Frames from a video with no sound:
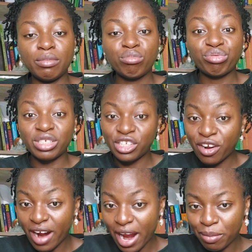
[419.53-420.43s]

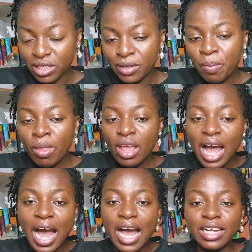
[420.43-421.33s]
prescribed.
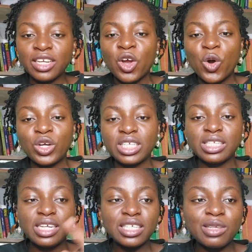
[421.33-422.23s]
And on the
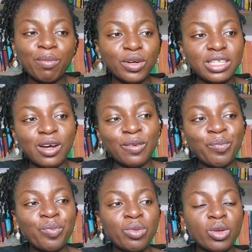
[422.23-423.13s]
CAC portal,
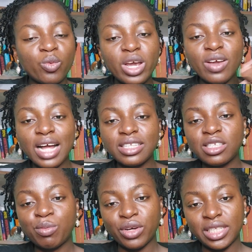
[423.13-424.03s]
when you are at
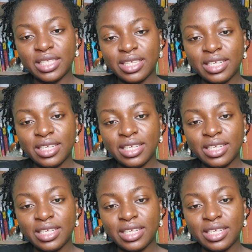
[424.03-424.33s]
this point,